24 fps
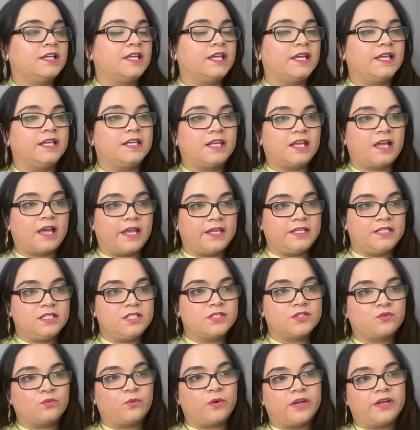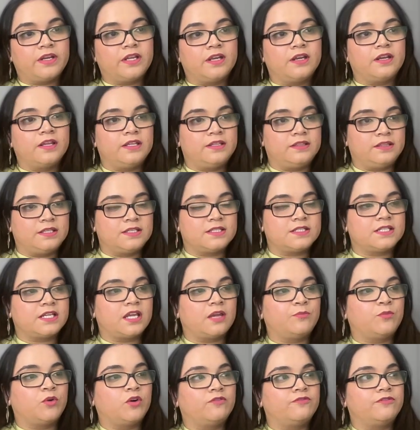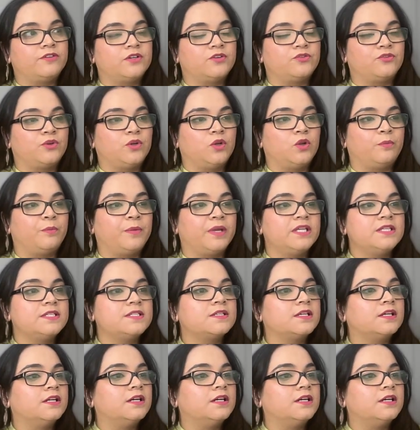an ideal square in this type of Ruy Lopez.